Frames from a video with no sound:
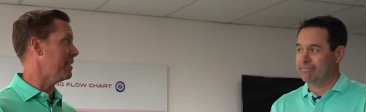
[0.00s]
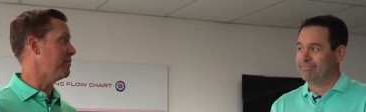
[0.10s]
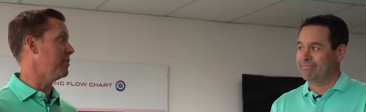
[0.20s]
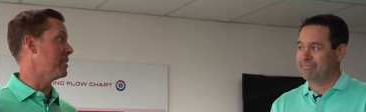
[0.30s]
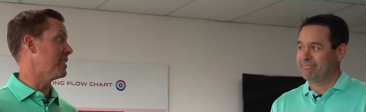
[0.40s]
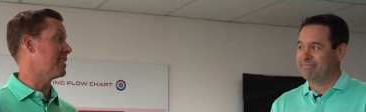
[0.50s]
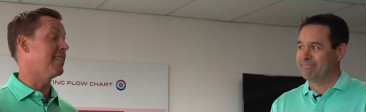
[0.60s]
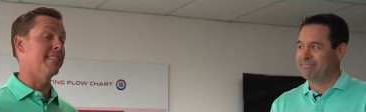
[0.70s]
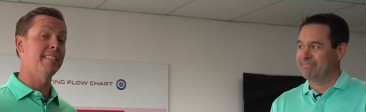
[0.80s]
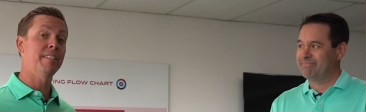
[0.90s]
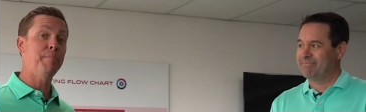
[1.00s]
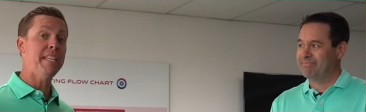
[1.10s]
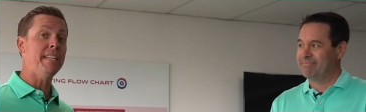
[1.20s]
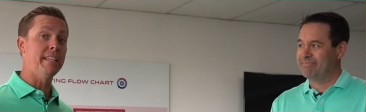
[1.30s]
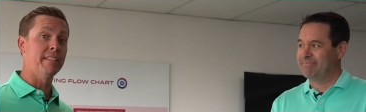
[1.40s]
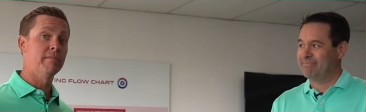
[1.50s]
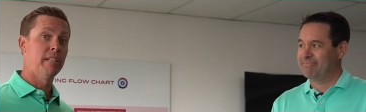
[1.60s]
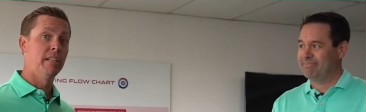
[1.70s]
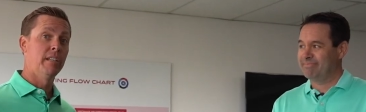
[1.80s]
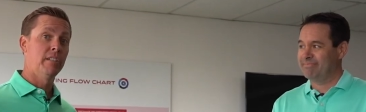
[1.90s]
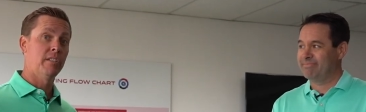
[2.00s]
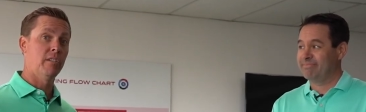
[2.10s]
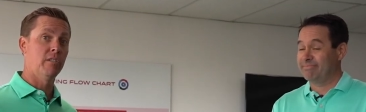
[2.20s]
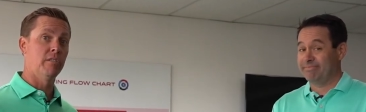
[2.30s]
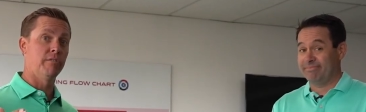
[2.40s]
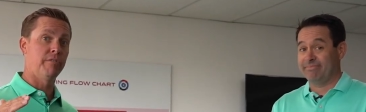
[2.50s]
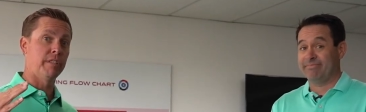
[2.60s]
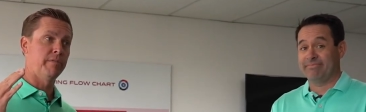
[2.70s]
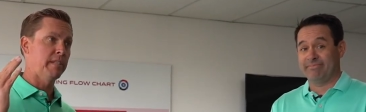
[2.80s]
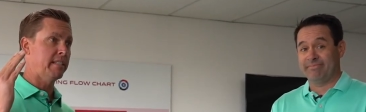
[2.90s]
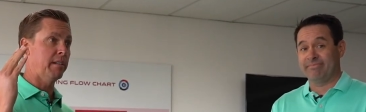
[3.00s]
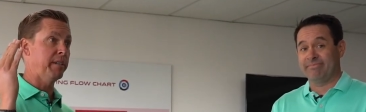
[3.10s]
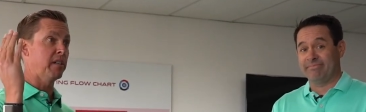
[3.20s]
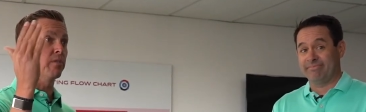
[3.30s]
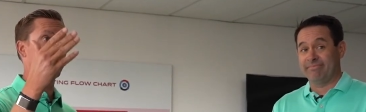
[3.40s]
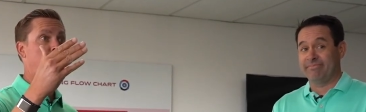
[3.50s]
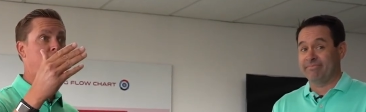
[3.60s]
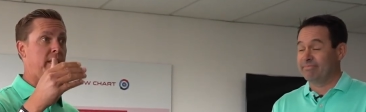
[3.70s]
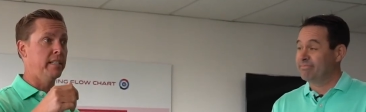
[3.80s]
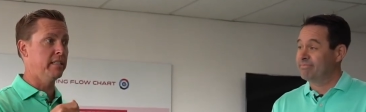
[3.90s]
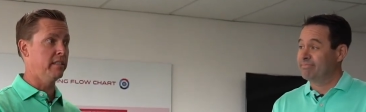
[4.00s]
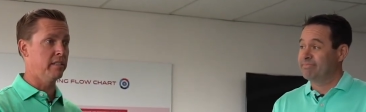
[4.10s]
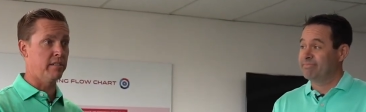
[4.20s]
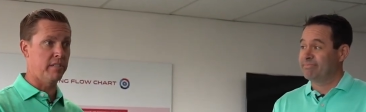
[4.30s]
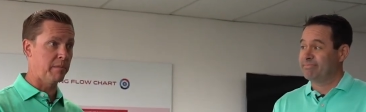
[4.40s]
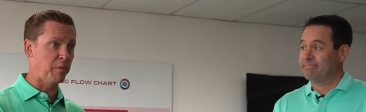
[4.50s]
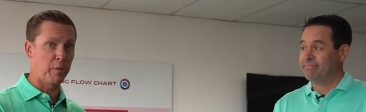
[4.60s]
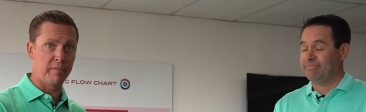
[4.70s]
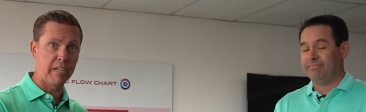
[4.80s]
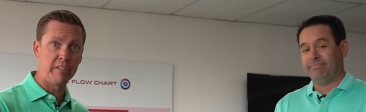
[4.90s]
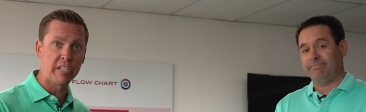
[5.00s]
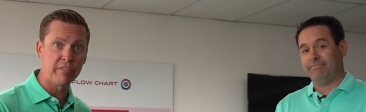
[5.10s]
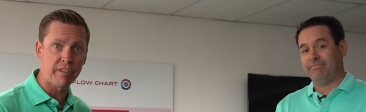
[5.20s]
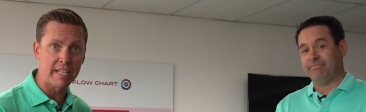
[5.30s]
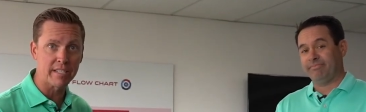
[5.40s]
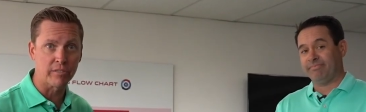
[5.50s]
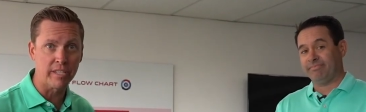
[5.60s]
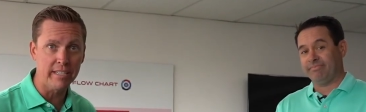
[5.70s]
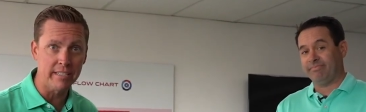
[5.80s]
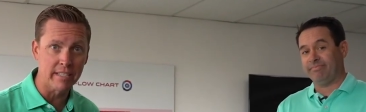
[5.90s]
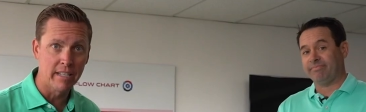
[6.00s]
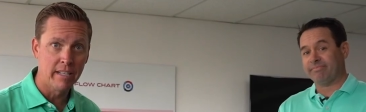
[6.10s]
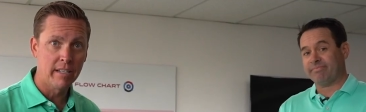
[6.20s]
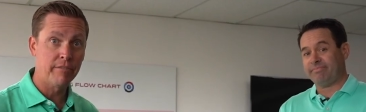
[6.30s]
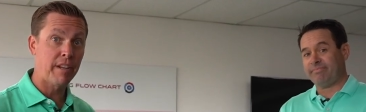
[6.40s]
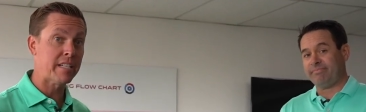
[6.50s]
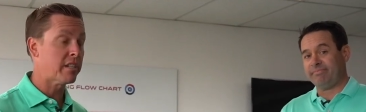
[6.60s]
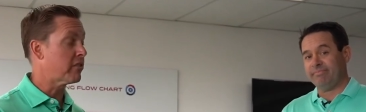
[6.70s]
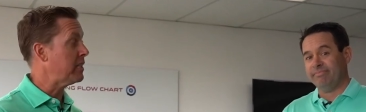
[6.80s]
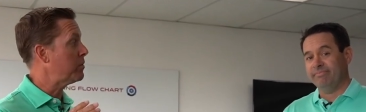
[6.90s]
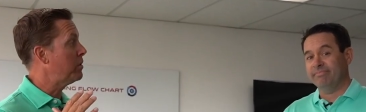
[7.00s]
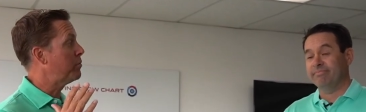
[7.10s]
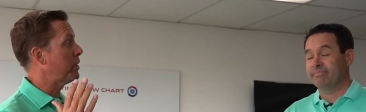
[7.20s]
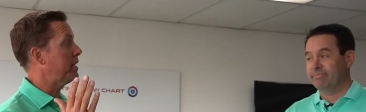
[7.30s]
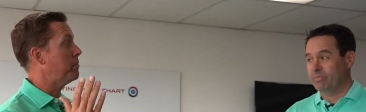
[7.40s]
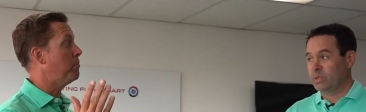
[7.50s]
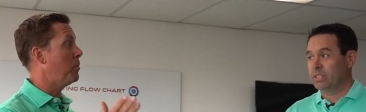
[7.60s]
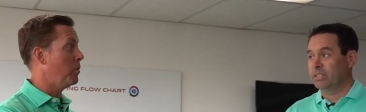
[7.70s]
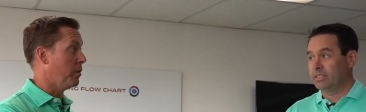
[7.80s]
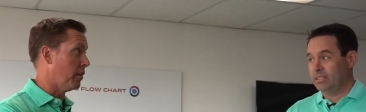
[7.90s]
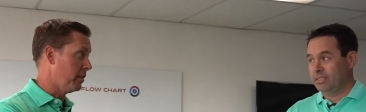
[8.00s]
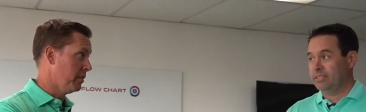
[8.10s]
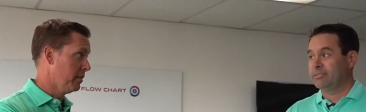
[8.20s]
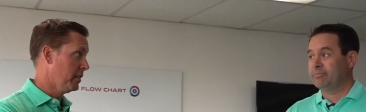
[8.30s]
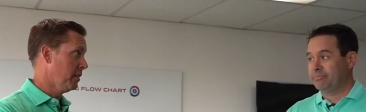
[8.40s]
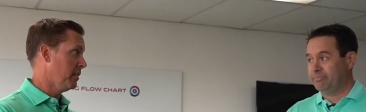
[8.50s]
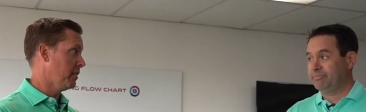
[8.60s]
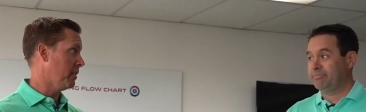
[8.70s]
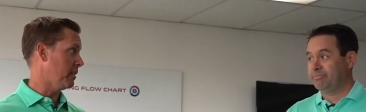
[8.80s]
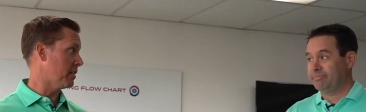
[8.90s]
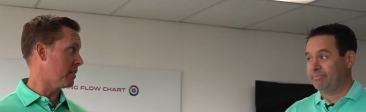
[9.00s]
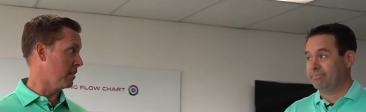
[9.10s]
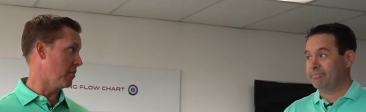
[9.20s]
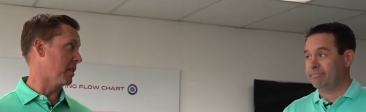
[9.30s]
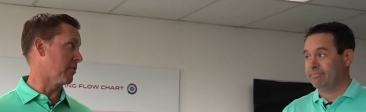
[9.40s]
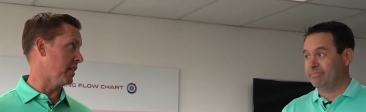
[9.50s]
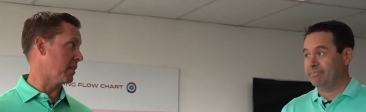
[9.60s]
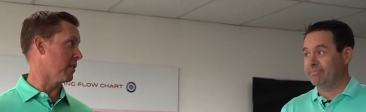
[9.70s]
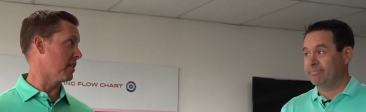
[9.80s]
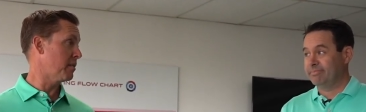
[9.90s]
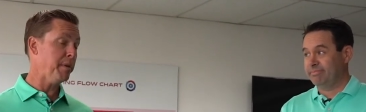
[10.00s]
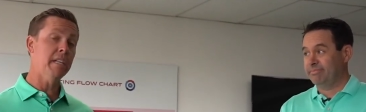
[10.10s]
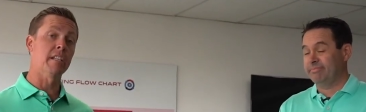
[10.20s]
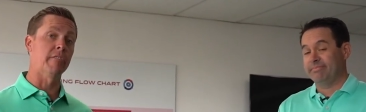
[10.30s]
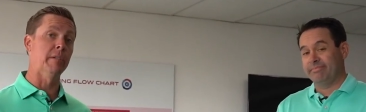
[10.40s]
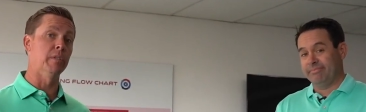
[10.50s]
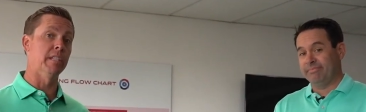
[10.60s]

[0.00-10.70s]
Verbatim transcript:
Speaker 1: influences the speed. So if, if, let's say we go to Oakland Hills or somewhere with very, very fast greens, faster greens will break more than slower greens. So the speed of the green will